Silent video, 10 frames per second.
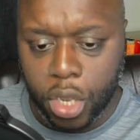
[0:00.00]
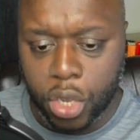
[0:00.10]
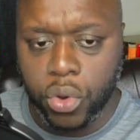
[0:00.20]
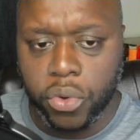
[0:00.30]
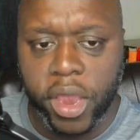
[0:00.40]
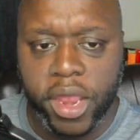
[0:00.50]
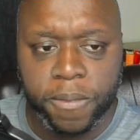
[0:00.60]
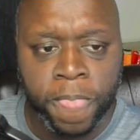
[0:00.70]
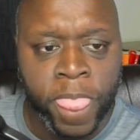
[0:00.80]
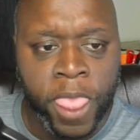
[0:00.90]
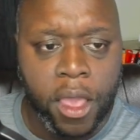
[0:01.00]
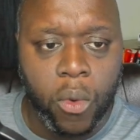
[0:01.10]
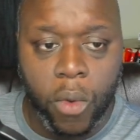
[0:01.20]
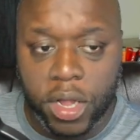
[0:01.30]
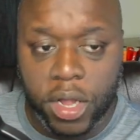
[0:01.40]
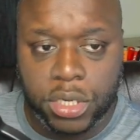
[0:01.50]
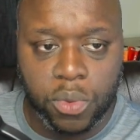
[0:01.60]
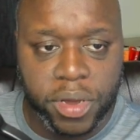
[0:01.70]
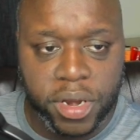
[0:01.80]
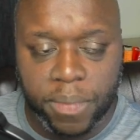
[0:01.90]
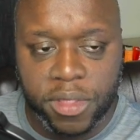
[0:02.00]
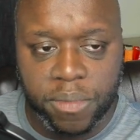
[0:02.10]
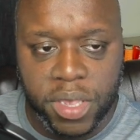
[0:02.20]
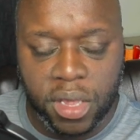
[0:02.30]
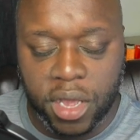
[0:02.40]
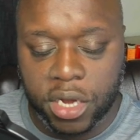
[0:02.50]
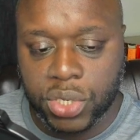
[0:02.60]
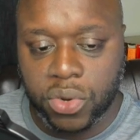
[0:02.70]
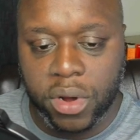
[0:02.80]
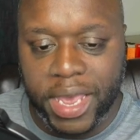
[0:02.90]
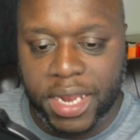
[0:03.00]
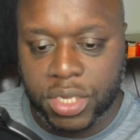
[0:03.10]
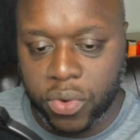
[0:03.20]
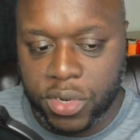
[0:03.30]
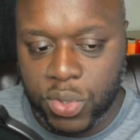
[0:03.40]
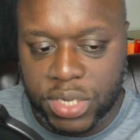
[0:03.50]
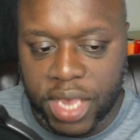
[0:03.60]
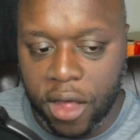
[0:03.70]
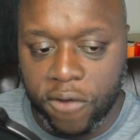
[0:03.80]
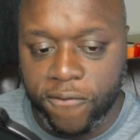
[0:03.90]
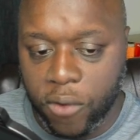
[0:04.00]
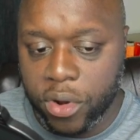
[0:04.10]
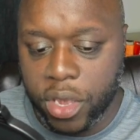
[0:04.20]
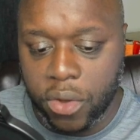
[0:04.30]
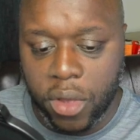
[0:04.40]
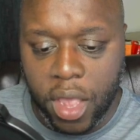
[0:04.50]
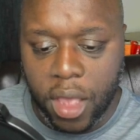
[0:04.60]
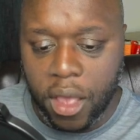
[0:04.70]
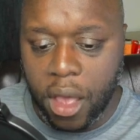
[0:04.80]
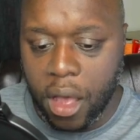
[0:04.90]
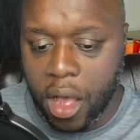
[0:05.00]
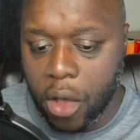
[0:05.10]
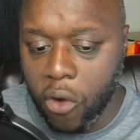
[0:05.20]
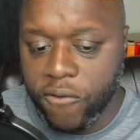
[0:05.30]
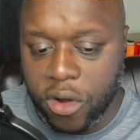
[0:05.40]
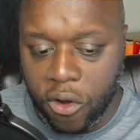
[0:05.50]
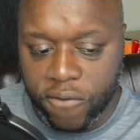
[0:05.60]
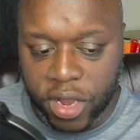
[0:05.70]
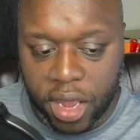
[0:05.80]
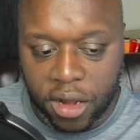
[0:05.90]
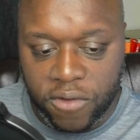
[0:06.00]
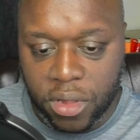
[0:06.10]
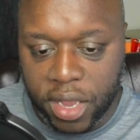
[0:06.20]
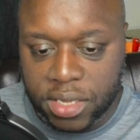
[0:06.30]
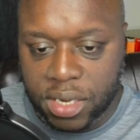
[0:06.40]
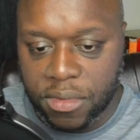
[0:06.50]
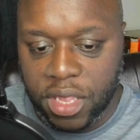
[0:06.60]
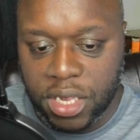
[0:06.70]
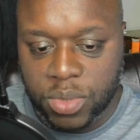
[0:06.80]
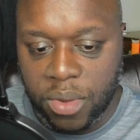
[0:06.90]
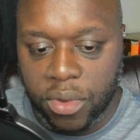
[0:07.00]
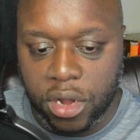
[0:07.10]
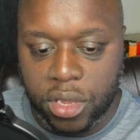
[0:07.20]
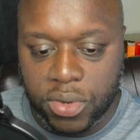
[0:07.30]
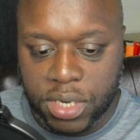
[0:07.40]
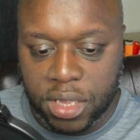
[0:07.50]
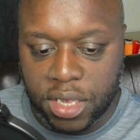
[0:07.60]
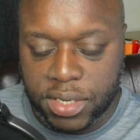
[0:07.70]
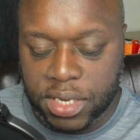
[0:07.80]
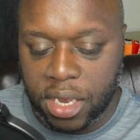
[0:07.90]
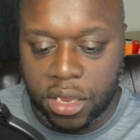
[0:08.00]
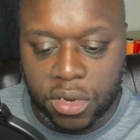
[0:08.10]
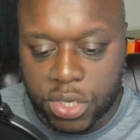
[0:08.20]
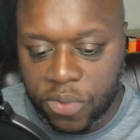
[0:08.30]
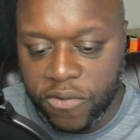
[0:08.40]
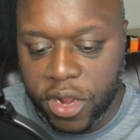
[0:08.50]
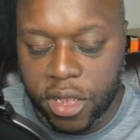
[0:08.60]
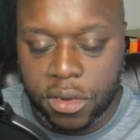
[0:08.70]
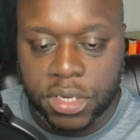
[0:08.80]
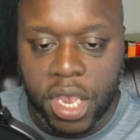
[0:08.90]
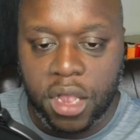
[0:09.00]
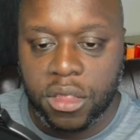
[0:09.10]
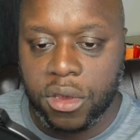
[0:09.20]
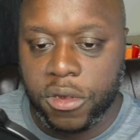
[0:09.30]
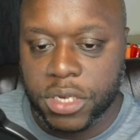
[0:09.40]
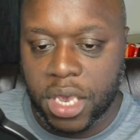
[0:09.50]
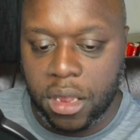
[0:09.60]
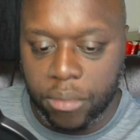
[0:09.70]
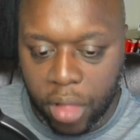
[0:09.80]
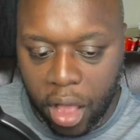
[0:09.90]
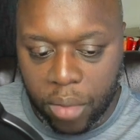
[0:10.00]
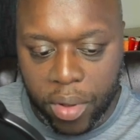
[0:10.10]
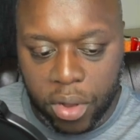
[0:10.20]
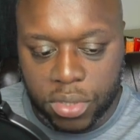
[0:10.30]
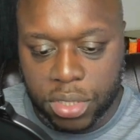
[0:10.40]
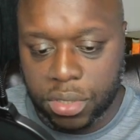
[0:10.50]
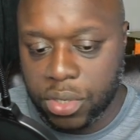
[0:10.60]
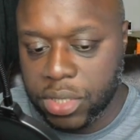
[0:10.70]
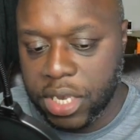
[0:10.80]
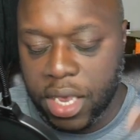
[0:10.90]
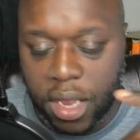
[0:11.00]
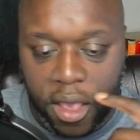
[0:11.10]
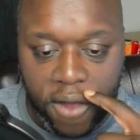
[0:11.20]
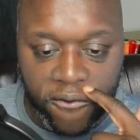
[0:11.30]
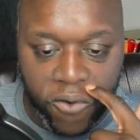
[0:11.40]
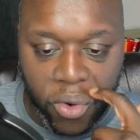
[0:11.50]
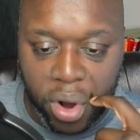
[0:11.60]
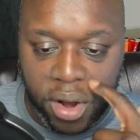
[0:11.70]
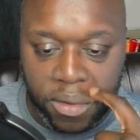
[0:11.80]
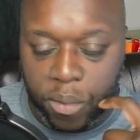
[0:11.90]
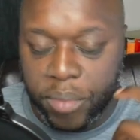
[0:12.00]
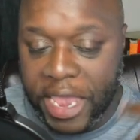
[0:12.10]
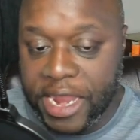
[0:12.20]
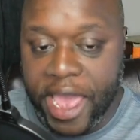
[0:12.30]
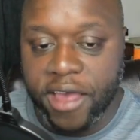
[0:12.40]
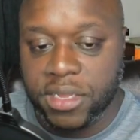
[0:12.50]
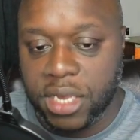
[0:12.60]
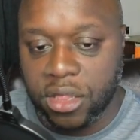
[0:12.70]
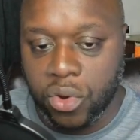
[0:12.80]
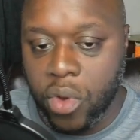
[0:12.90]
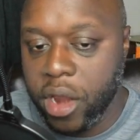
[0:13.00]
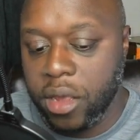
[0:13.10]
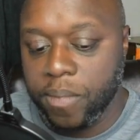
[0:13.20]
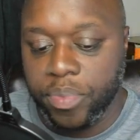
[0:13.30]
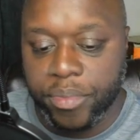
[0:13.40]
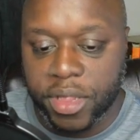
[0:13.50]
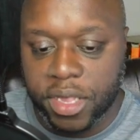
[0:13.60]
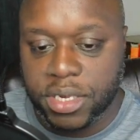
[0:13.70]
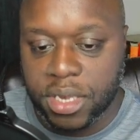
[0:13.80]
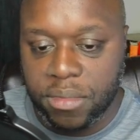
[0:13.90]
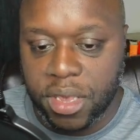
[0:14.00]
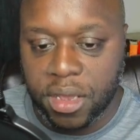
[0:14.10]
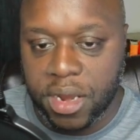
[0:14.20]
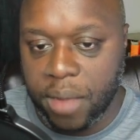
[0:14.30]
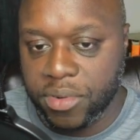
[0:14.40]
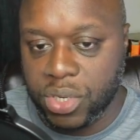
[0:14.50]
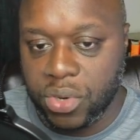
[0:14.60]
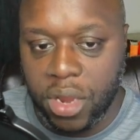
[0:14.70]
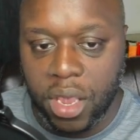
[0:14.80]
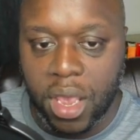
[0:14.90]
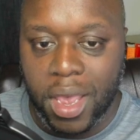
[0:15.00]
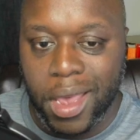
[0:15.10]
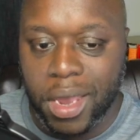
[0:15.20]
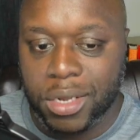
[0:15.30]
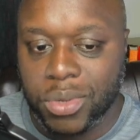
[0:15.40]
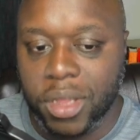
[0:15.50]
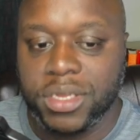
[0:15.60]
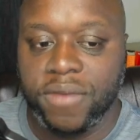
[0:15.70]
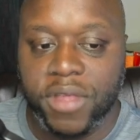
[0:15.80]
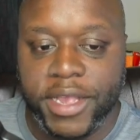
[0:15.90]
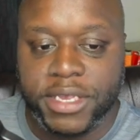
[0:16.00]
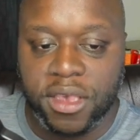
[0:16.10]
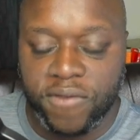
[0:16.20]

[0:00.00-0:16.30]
You create it once, you put it up in the PLR store, and it's going to sell for you over and over again. If you look at some of these, people are using these in YouTube videos, they're using it in blog posts, they're using it for paid ads that they're running, but this can be a good opportunity and it's relatively easy.